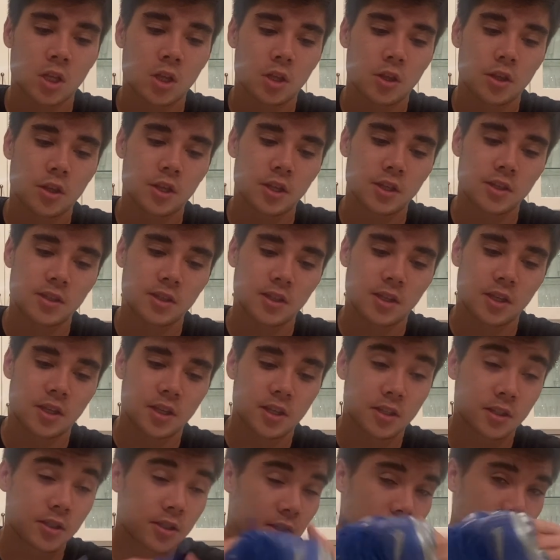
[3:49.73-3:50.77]
This
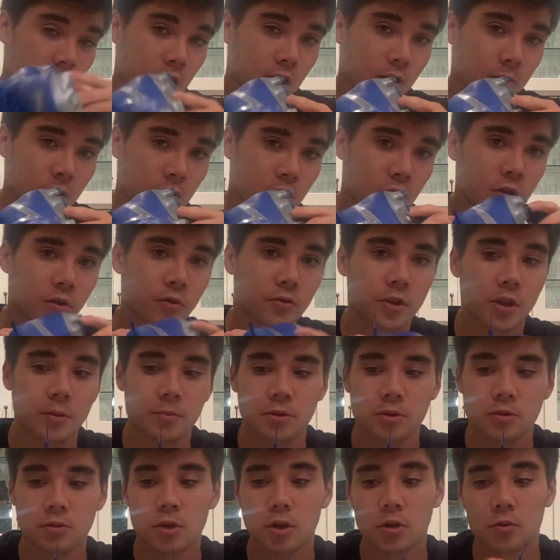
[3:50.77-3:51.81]
is the Nike Mercurial Vapor
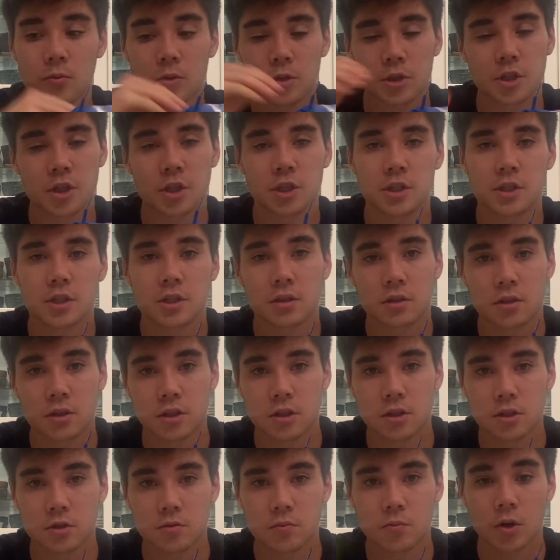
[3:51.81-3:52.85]
12, which
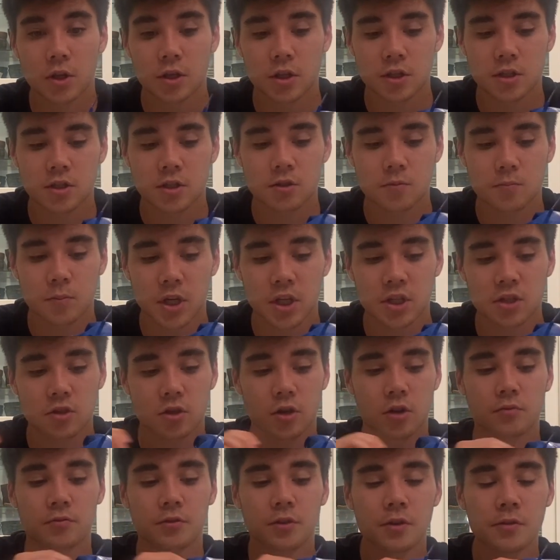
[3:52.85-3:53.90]
is what this is based
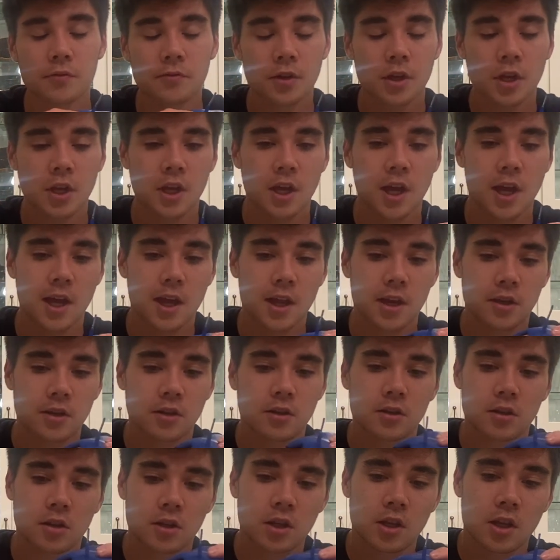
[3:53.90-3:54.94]
off of. And
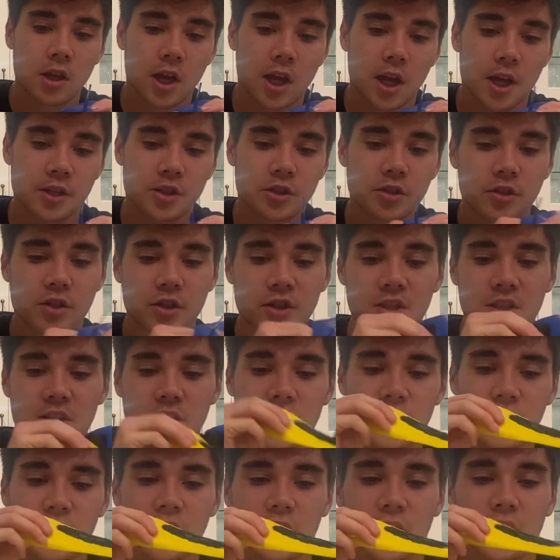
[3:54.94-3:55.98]
as you can
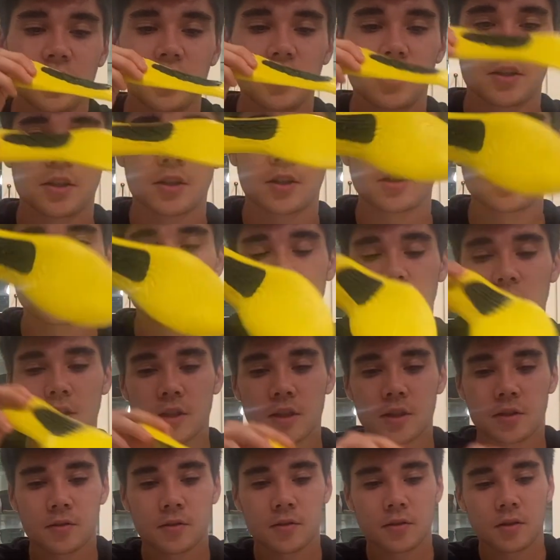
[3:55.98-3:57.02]
see,
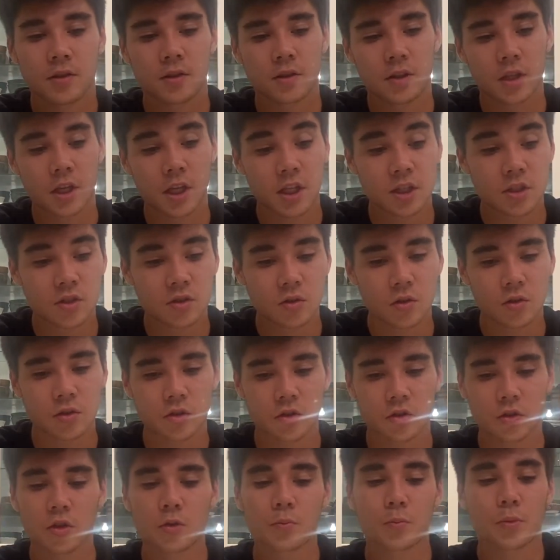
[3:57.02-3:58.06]
the insoles
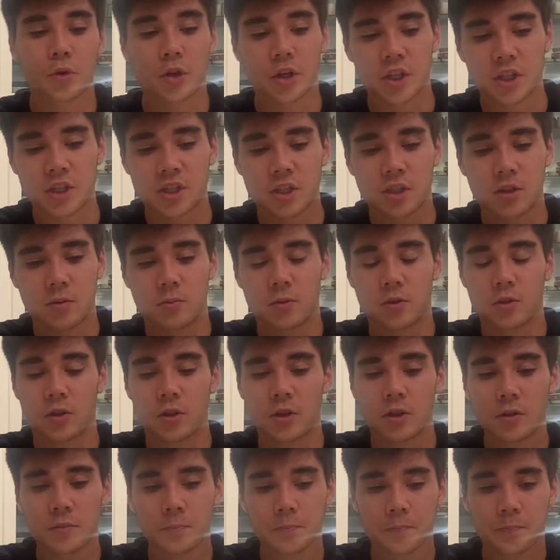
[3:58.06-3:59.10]
look pretty
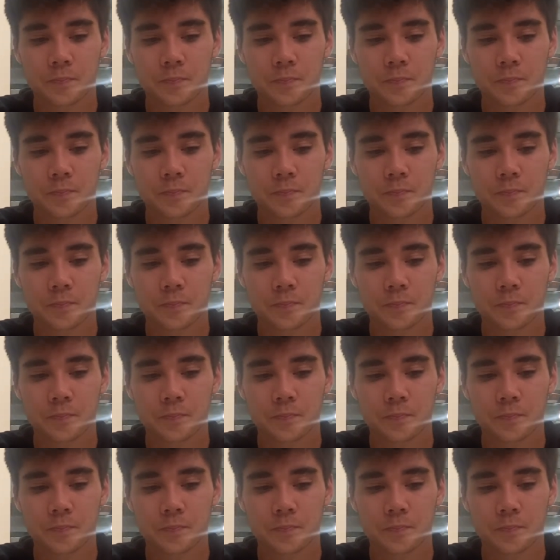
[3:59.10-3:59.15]
similar.